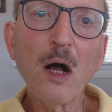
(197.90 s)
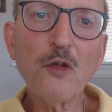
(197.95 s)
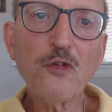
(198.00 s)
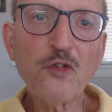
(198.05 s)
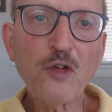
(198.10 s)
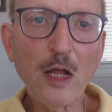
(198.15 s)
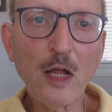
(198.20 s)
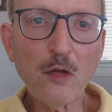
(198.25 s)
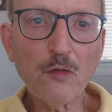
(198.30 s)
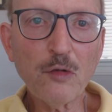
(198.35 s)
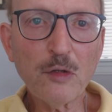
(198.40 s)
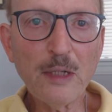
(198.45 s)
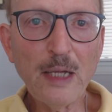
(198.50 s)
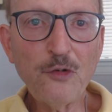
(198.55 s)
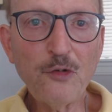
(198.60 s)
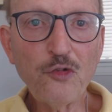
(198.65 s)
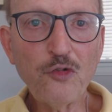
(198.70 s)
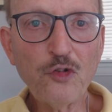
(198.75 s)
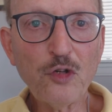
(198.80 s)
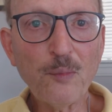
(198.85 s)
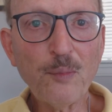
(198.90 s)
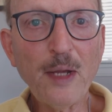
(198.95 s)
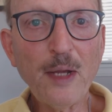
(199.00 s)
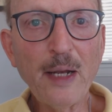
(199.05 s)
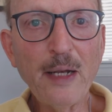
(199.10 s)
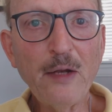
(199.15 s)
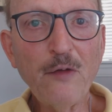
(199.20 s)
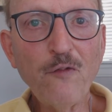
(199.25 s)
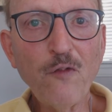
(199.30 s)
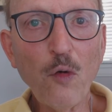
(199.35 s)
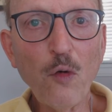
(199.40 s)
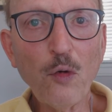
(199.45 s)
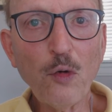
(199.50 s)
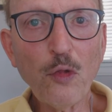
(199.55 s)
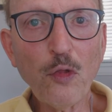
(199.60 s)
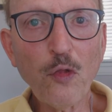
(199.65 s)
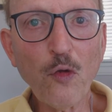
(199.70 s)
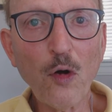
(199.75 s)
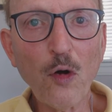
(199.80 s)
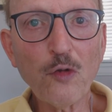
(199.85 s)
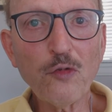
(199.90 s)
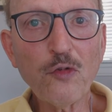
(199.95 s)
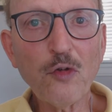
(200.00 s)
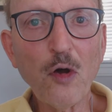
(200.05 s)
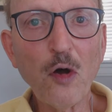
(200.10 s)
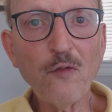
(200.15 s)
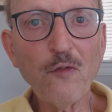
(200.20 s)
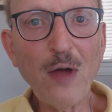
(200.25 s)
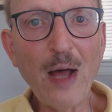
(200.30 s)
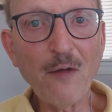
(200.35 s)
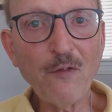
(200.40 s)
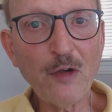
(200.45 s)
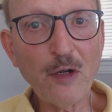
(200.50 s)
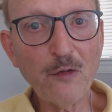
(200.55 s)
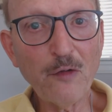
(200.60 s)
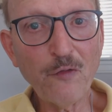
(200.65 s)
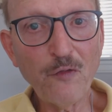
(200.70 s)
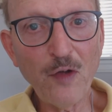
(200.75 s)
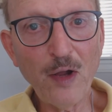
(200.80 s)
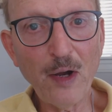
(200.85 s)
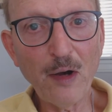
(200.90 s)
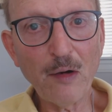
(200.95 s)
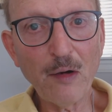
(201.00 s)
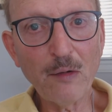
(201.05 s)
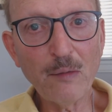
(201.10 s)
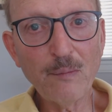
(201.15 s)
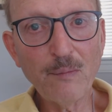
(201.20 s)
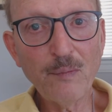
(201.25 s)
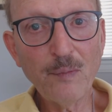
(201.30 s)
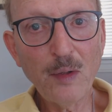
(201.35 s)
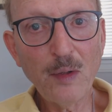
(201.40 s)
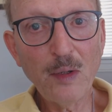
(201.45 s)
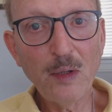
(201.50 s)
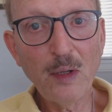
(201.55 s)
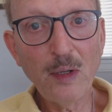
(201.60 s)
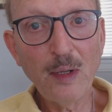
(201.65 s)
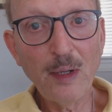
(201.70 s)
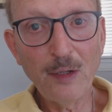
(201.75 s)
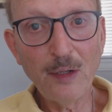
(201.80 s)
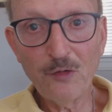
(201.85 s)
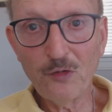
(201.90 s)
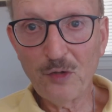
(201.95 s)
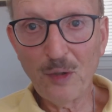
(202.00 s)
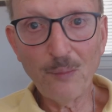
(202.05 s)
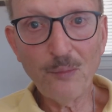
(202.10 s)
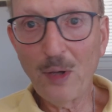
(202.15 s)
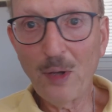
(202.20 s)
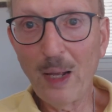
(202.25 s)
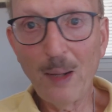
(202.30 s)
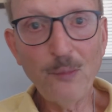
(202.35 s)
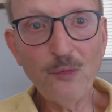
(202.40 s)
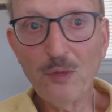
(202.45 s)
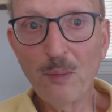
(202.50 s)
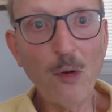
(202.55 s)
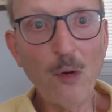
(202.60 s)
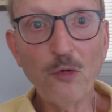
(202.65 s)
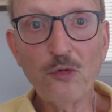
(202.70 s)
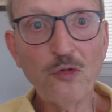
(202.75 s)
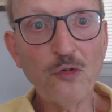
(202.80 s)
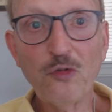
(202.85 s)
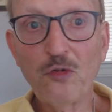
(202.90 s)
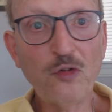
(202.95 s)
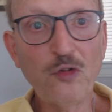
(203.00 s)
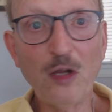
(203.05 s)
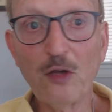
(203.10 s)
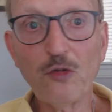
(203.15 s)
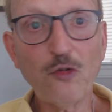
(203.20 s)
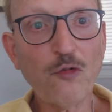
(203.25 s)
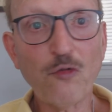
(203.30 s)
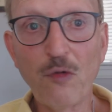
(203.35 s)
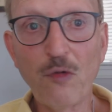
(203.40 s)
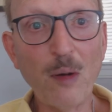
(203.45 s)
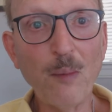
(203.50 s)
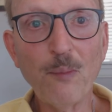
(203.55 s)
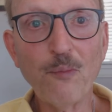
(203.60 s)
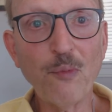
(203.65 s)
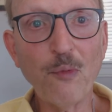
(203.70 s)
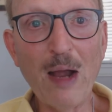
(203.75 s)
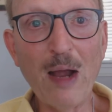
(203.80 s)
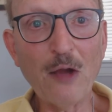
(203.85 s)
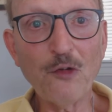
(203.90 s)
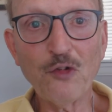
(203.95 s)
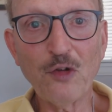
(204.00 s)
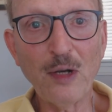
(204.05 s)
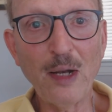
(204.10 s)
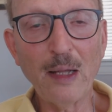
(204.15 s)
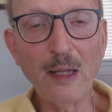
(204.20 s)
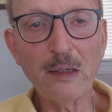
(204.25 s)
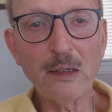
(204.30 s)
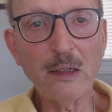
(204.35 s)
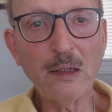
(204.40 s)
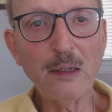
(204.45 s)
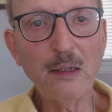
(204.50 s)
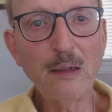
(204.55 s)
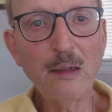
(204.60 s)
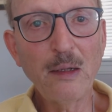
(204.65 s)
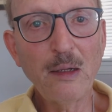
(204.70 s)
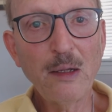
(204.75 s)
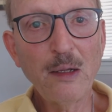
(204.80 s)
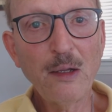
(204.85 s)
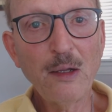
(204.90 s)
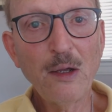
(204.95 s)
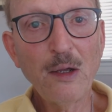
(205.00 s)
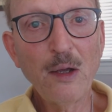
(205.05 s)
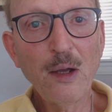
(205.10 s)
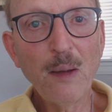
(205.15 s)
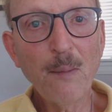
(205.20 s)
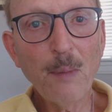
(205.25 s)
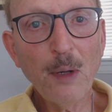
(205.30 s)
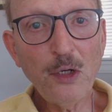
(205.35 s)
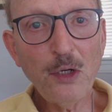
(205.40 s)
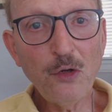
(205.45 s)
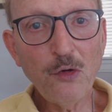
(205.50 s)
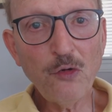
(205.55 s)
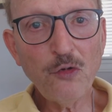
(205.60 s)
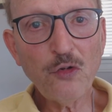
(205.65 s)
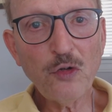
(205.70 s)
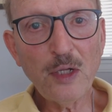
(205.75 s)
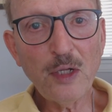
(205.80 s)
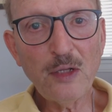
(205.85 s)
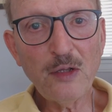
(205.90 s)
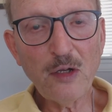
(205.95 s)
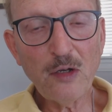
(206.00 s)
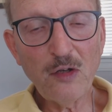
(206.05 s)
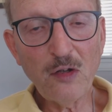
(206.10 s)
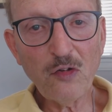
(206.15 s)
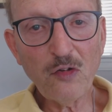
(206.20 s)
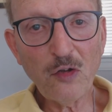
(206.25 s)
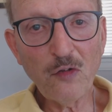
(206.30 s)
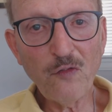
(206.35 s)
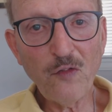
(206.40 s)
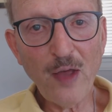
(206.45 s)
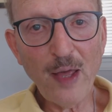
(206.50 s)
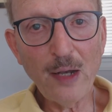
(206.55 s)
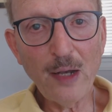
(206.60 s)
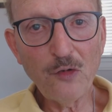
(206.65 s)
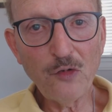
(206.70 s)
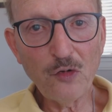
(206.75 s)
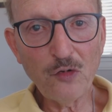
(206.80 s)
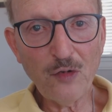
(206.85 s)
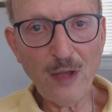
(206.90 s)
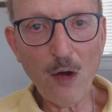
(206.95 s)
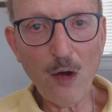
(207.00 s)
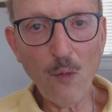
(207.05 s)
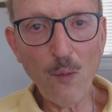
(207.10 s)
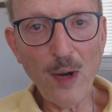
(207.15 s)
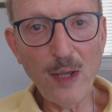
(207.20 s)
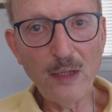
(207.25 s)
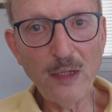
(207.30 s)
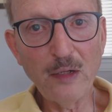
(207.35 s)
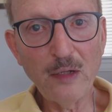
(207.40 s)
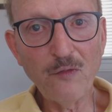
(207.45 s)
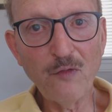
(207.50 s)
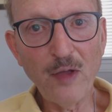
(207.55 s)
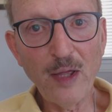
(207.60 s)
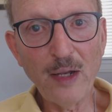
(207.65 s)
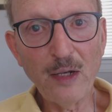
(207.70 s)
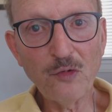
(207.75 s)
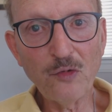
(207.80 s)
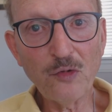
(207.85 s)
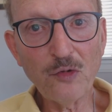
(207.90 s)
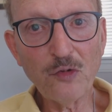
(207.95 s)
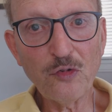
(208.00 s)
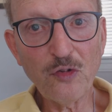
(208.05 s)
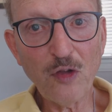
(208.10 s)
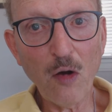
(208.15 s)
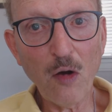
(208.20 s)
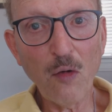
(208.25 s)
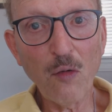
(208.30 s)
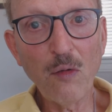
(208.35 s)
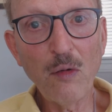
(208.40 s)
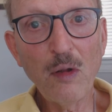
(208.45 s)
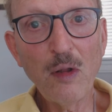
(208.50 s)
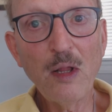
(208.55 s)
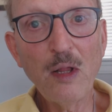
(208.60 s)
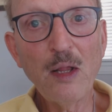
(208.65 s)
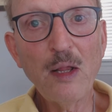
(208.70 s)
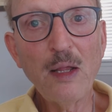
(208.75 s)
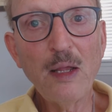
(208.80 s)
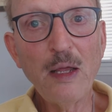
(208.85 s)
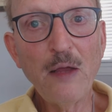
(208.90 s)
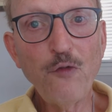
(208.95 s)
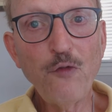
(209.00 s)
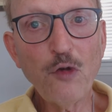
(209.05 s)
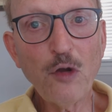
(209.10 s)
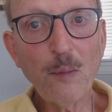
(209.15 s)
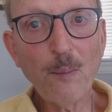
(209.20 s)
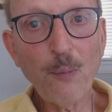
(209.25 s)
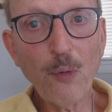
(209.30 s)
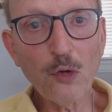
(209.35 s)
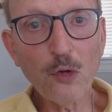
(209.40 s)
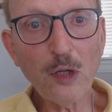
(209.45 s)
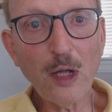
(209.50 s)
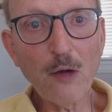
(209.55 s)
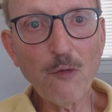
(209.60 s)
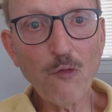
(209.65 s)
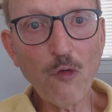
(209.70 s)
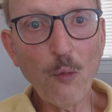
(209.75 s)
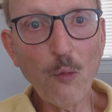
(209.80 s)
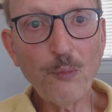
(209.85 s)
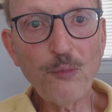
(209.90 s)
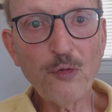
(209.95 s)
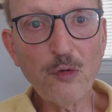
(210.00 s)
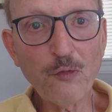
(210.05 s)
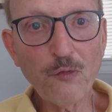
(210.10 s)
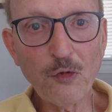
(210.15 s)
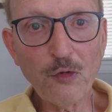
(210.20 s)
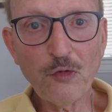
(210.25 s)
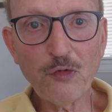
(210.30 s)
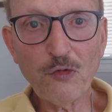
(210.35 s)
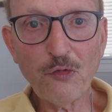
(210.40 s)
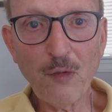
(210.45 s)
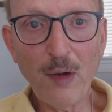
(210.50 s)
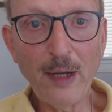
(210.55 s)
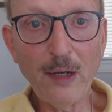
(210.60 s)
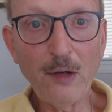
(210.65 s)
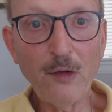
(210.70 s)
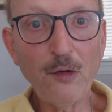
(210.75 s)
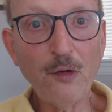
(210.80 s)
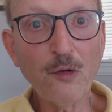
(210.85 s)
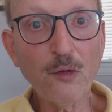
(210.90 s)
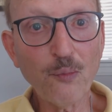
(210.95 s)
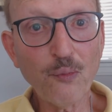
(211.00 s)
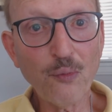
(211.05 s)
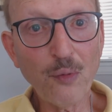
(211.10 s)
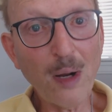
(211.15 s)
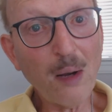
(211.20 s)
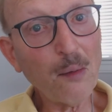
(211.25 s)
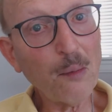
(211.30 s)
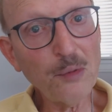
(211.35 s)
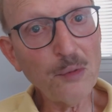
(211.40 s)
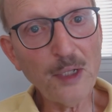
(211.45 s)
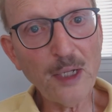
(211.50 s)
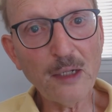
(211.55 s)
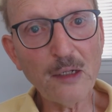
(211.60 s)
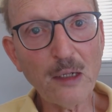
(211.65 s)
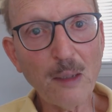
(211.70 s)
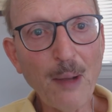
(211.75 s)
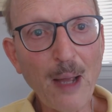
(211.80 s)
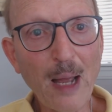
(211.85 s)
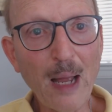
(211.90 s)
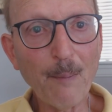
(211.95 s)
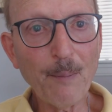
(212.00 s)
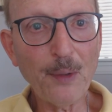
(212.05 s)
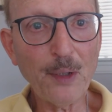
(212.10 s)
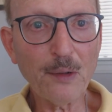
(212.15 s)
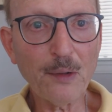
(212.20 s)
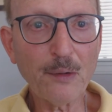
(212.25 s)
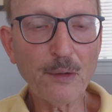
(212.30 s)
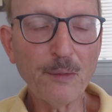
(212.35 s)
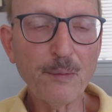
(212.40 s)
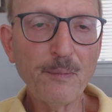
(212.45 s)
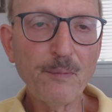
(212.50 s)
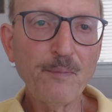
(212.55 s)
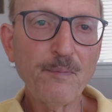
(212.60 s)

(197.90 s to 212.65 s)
A stale relationship can invoke thoughts of having an affair, and sometimes emotions just trump rationality. But usually the disadvantages outweigh the advantages. So, if you can pull on ropes of restraint, you'll probably end up happier.